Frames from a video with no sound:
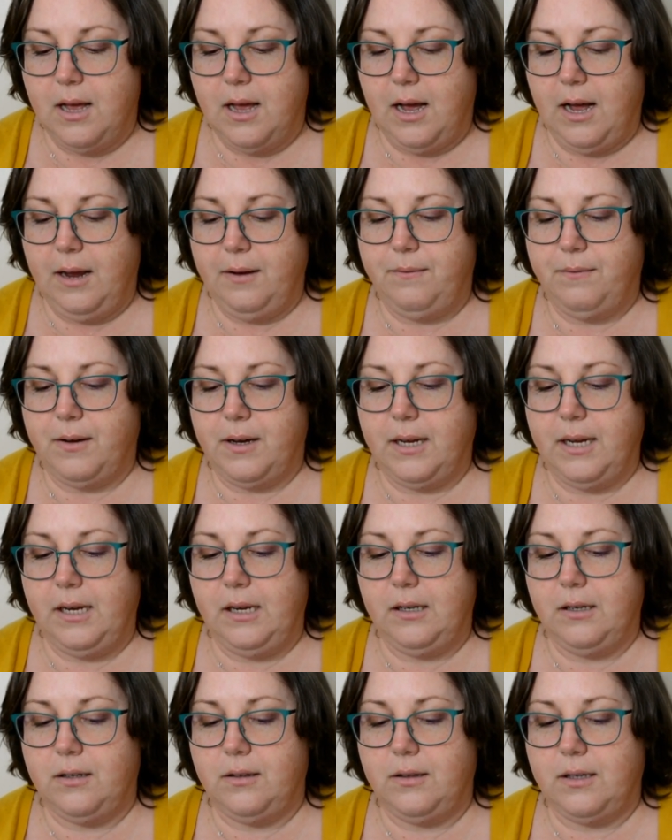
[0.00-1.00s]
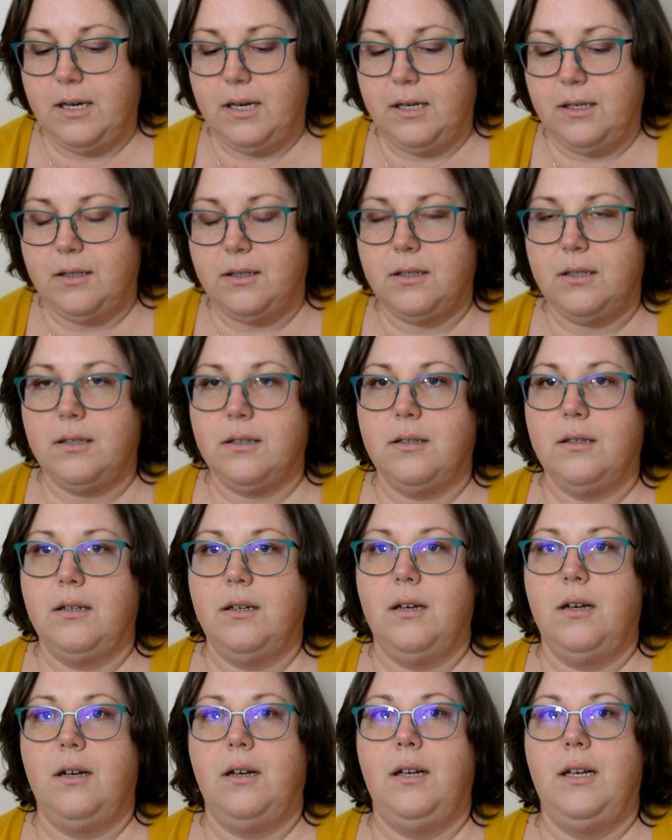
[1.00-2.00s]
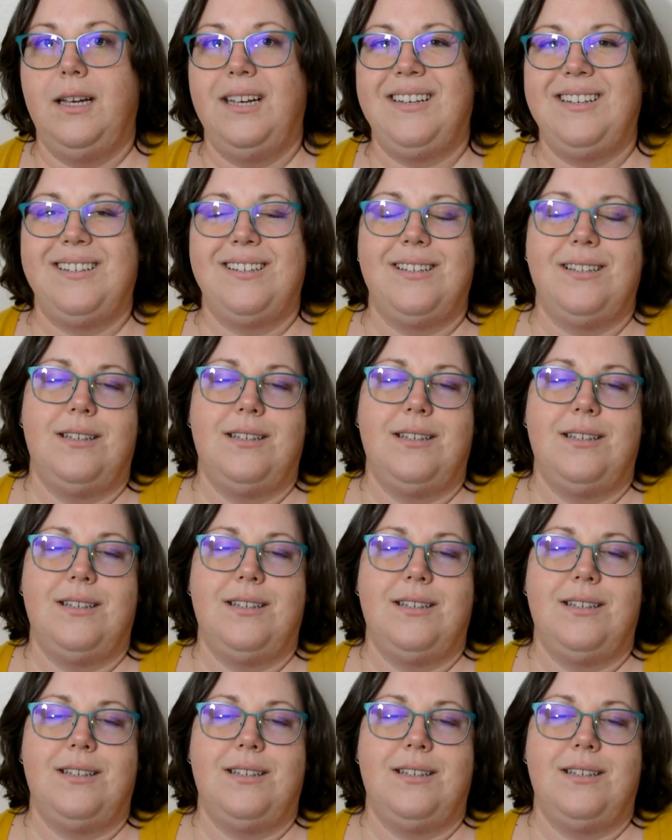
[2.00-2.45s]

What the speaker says: I find that it